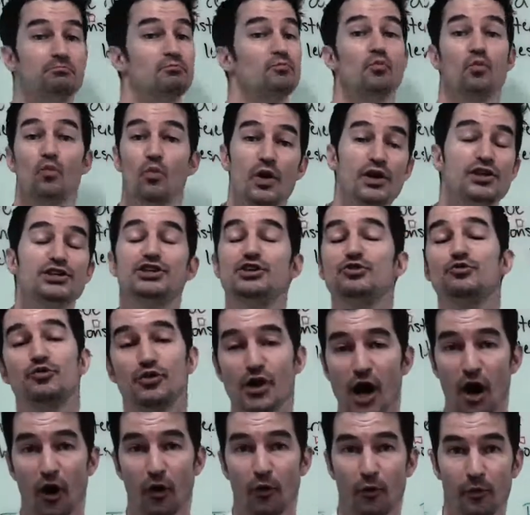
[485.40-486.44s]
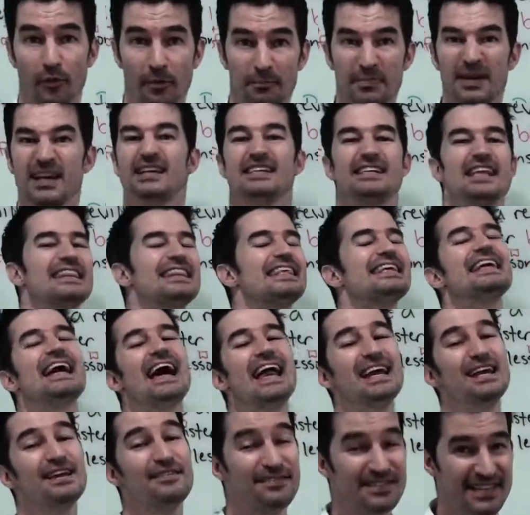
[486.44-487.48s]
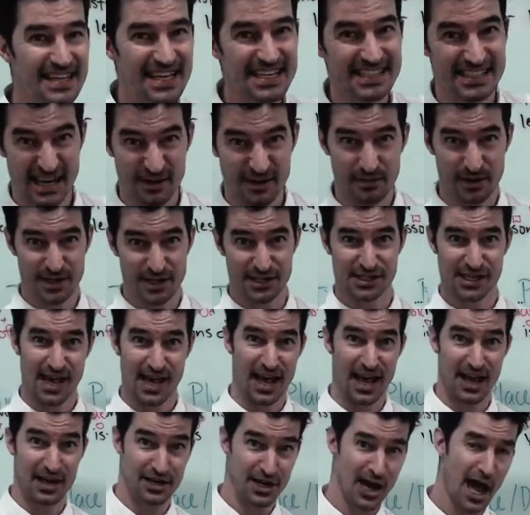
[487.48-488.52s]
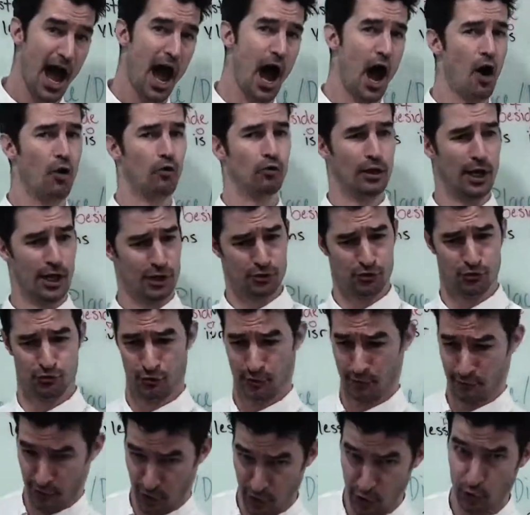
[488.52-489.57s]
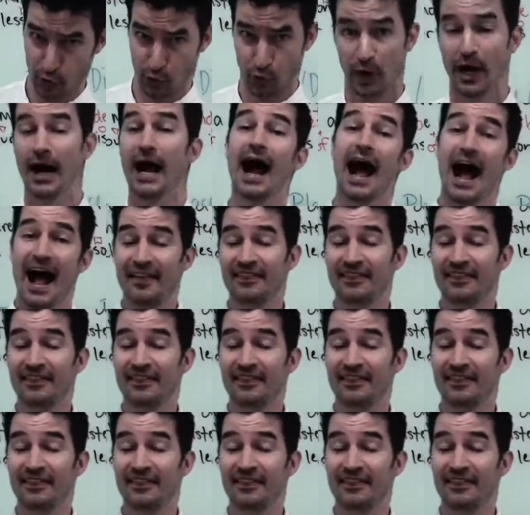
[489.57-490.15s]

which you know, because at the end of this I'm going to say, now let's review. And